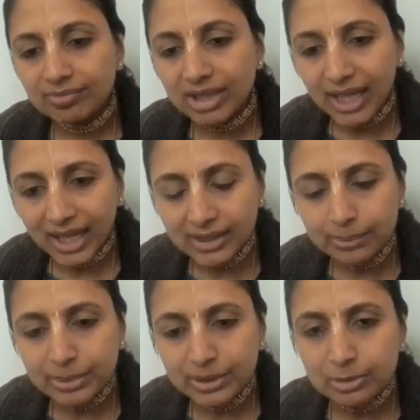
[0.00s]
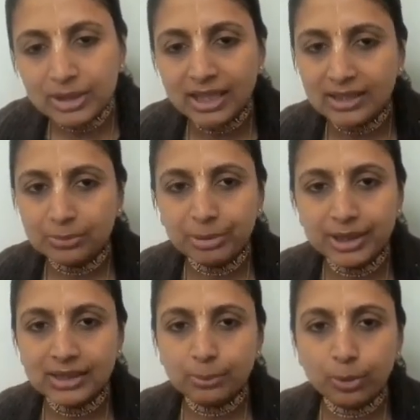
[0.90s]
the other principle that is
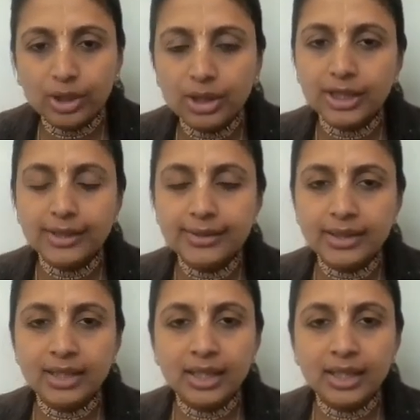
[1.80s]
being spoken here